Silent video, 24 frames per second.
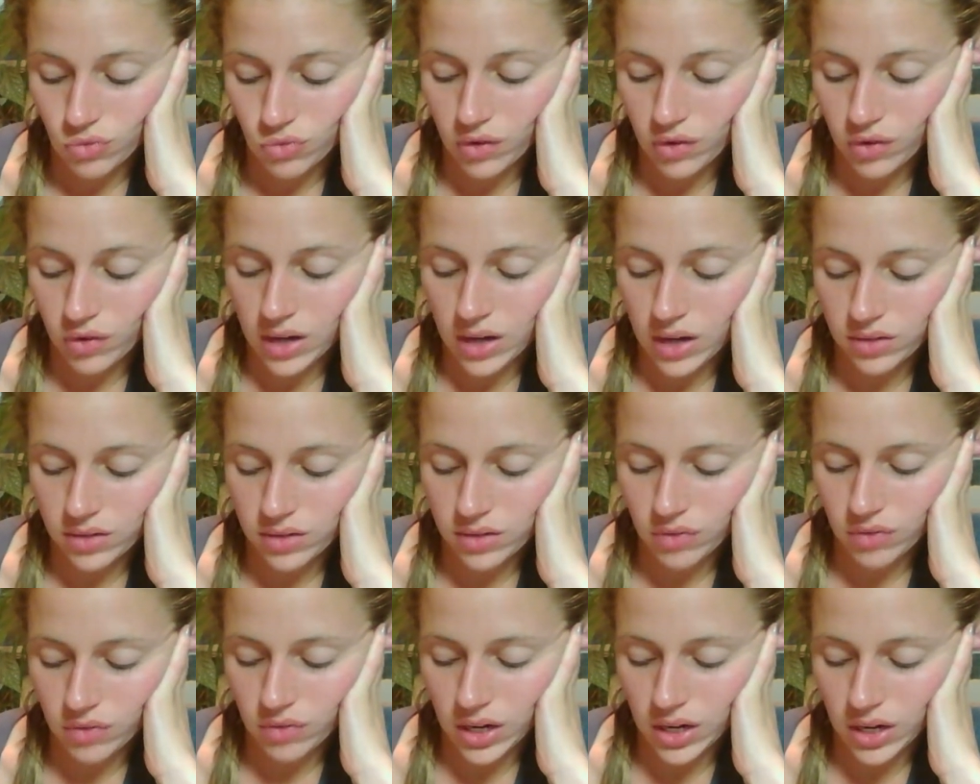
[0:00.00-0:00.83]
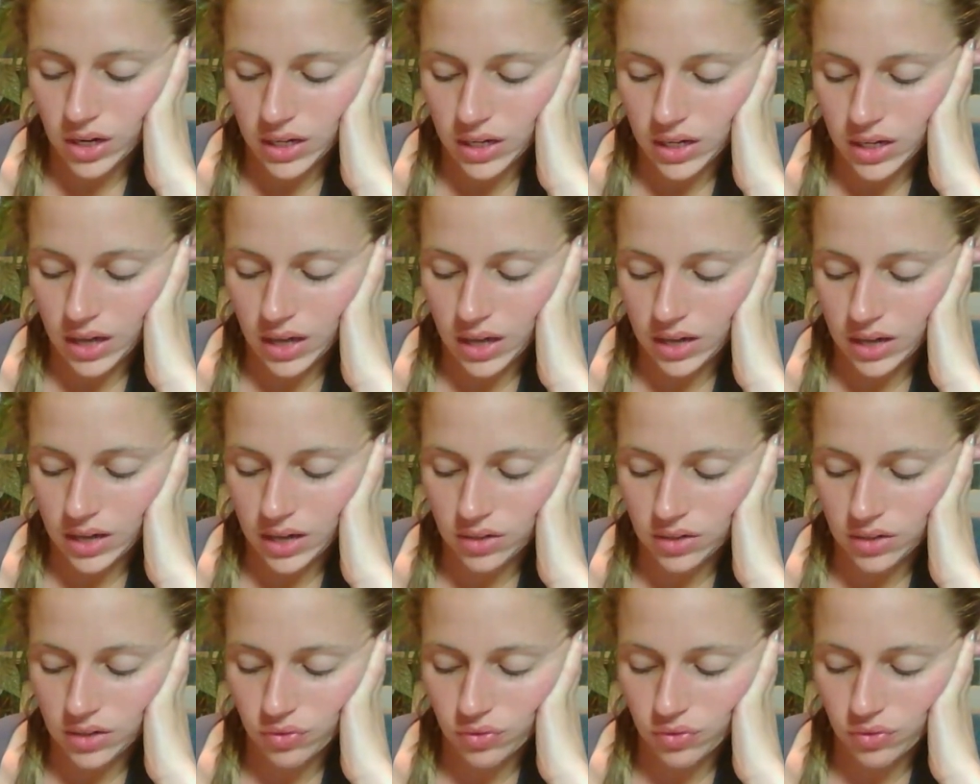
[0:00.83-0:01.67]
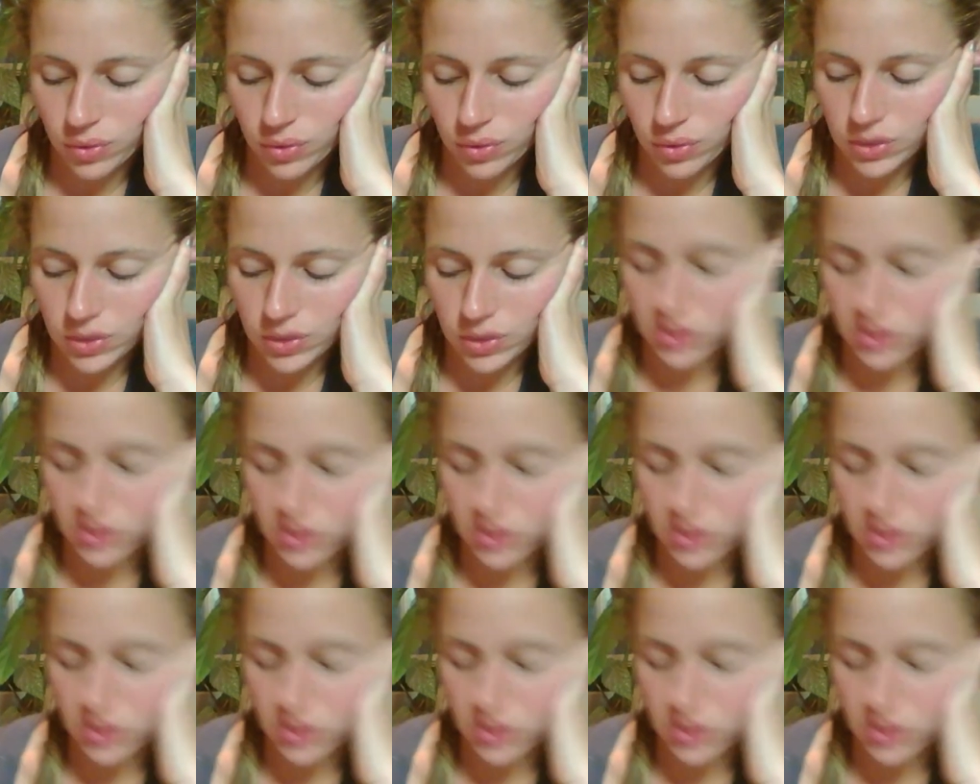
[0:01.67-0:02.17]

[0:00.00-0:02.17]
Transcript: Provided in writing and in a form the